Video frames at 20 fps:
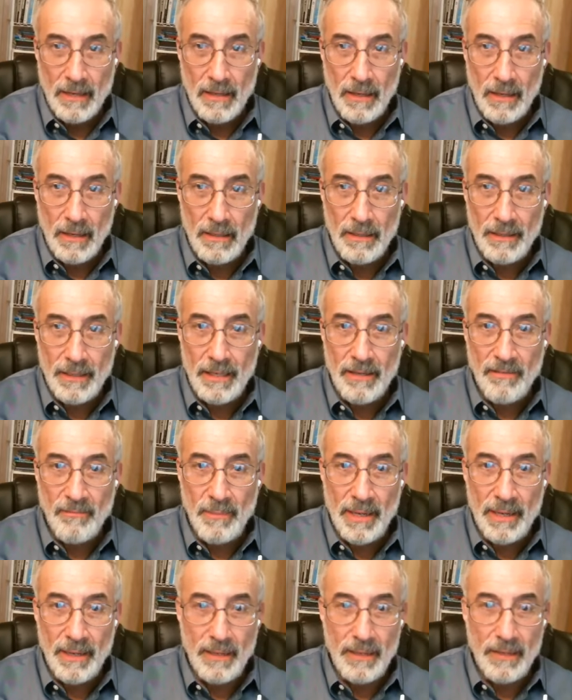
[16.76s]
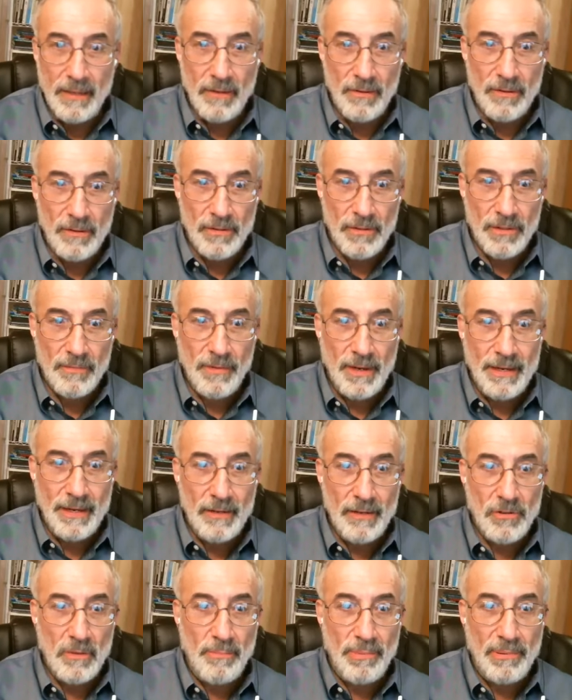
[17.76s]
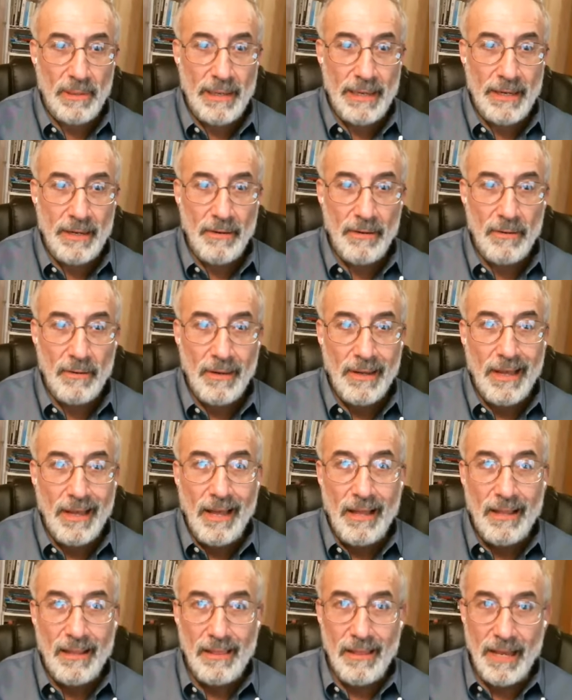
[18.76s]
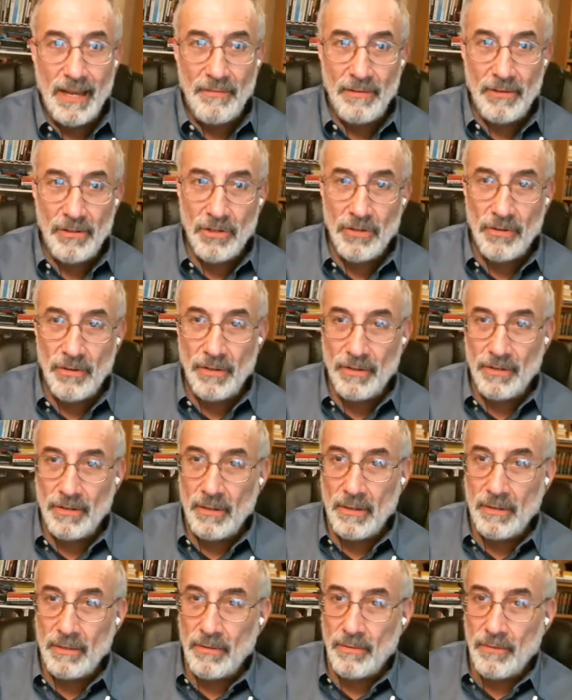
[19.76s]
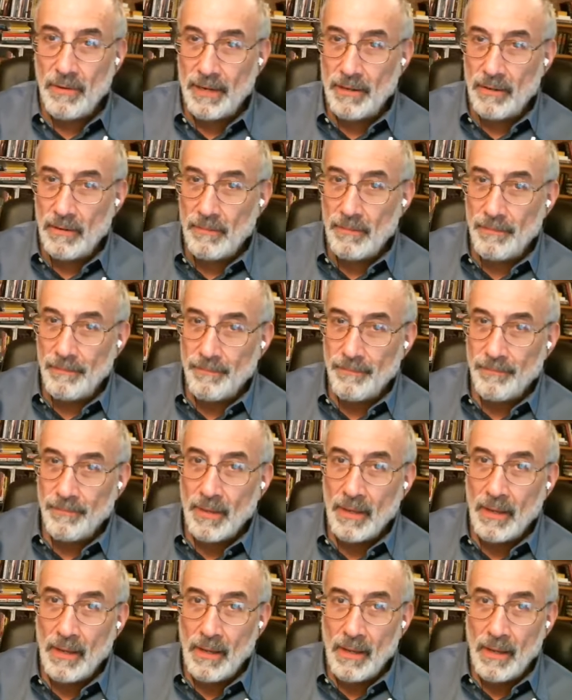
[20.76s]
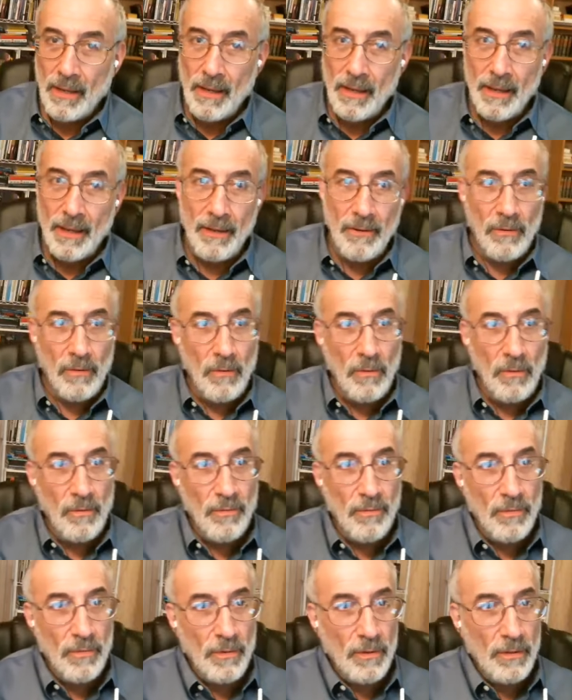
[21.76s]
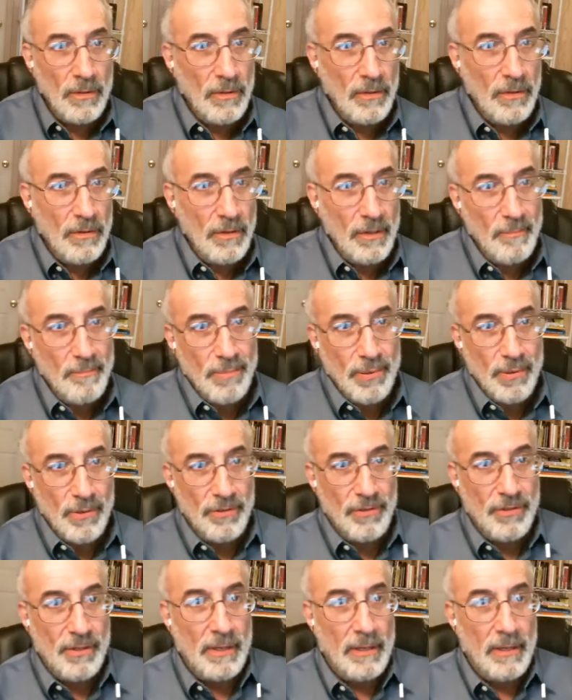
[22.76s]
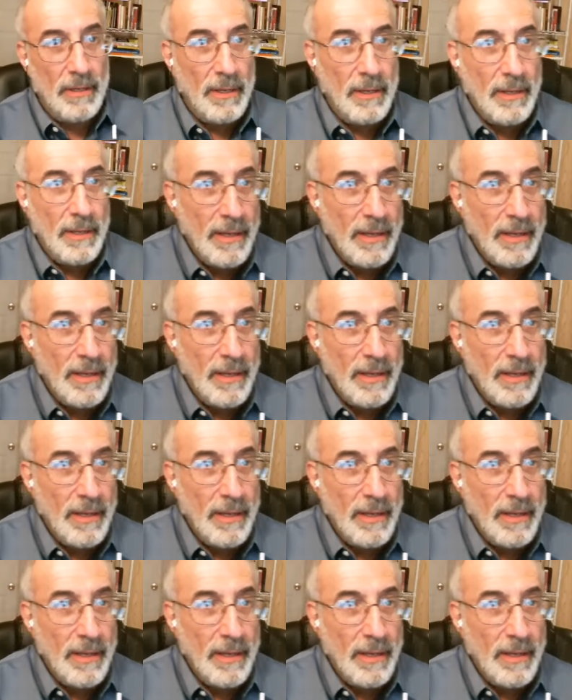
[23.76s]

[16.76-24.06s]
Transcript: colleague of many years, financial planner, life insurance underwriter, and overall good person.